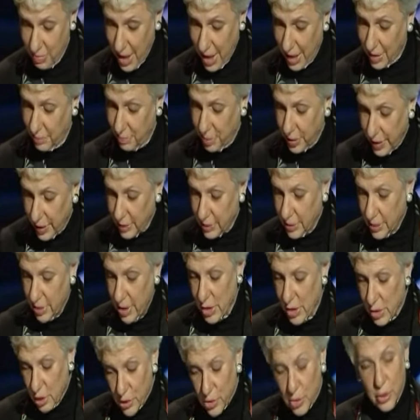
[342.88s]
The idea is to
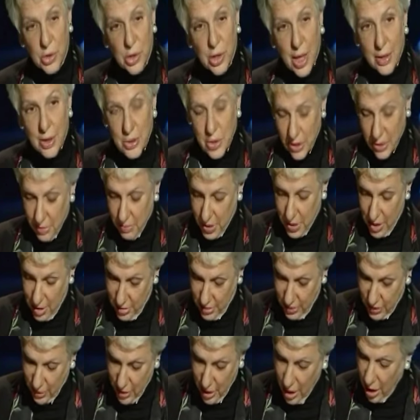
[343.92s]
make the political, social
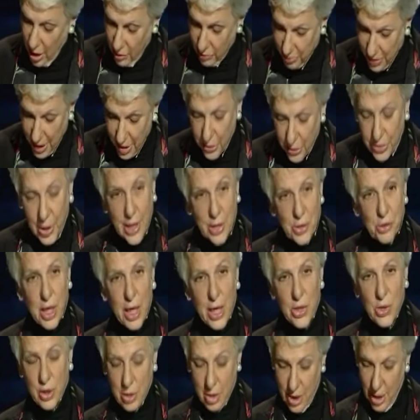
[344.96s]
challenges themselves,
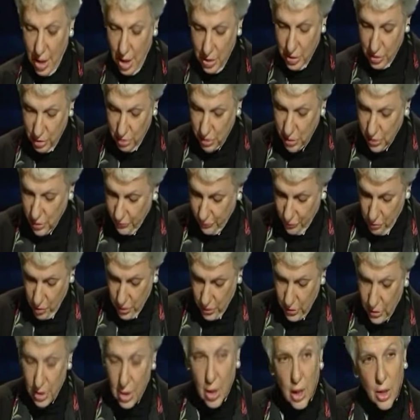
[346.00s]
from health and education
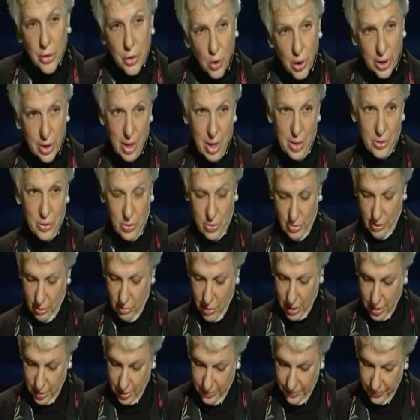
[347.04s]
to the uses of force, the
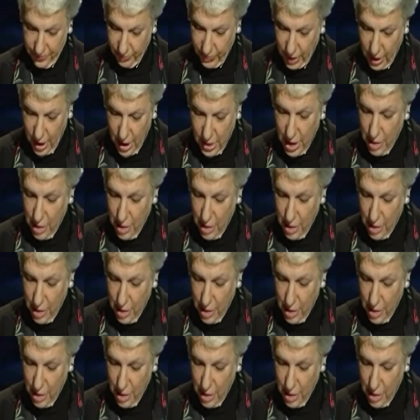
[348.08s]
organizers of the